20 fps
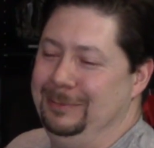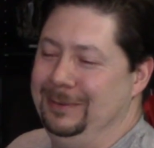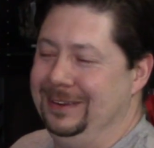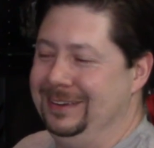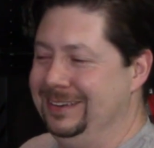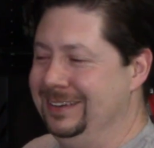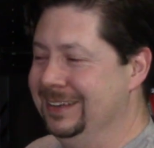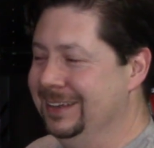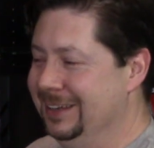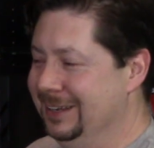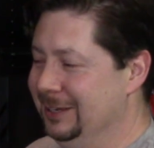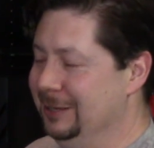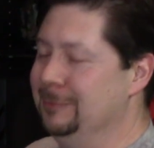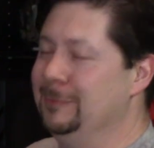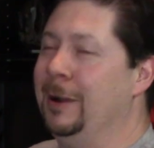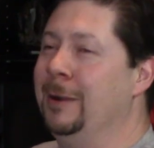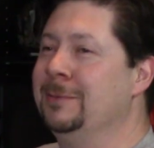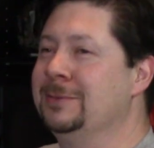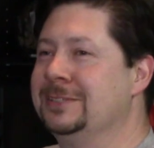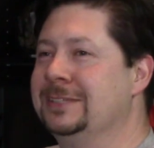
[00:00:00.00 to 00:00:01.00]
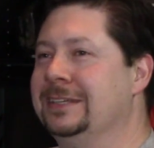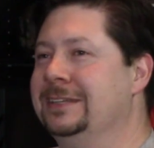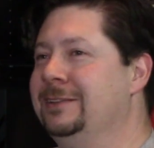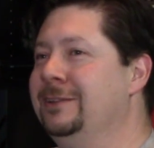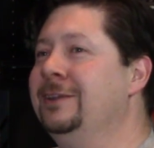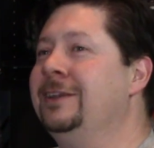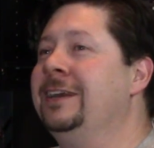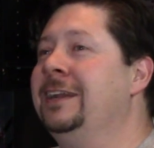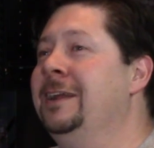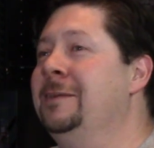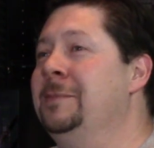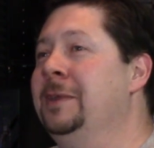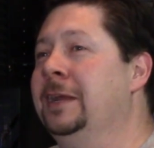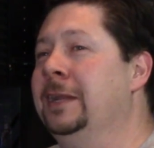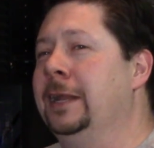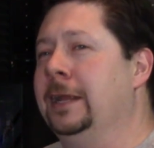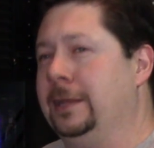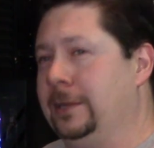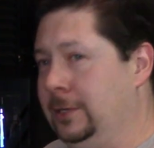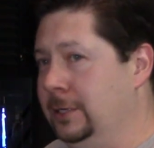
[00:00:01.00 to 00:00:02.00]
But your mom's looking at me
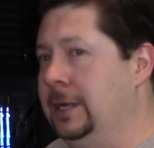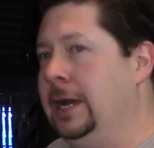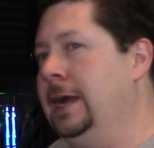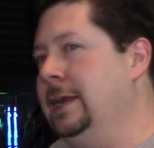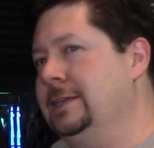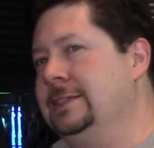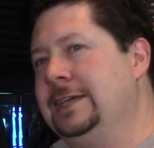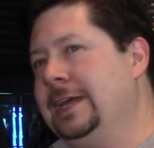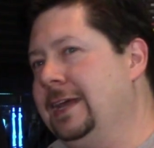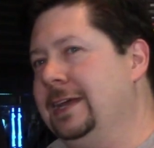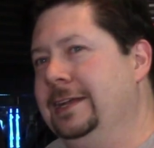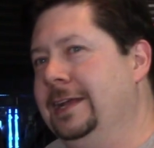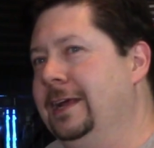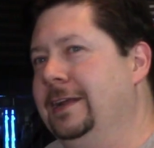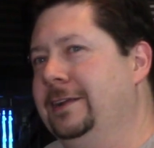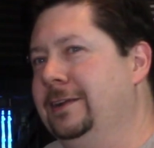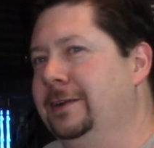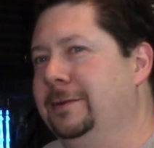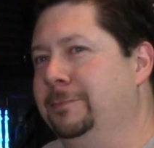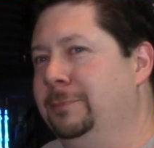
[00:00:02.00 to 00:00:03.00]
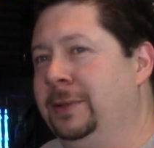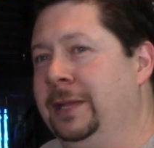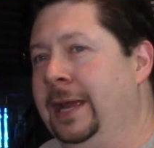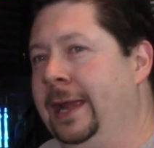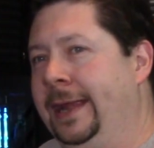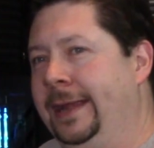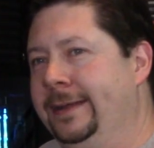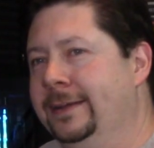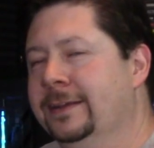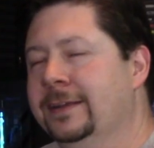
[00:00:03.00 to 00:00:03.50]
like, you're not taking that on a plane.